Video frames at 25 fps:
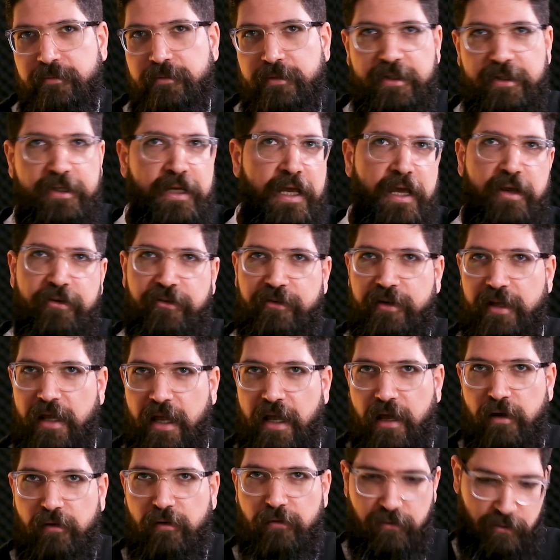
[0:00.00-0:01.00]
an
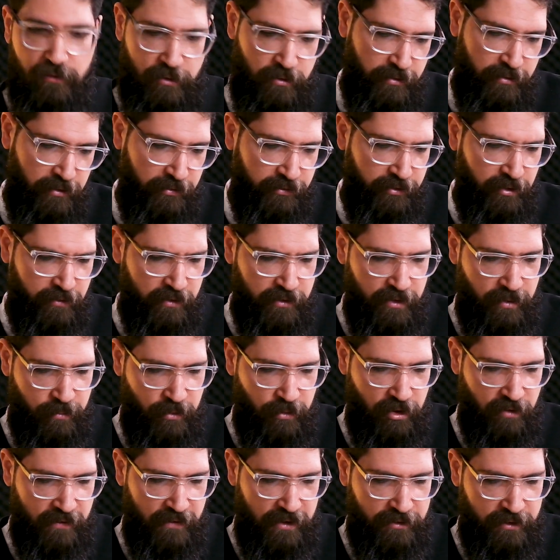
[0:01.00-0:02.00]
SDF, or the Syrian
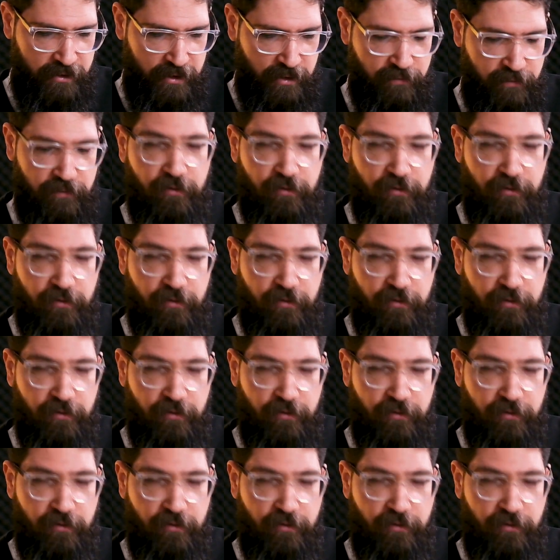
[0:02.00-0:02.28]
Democratic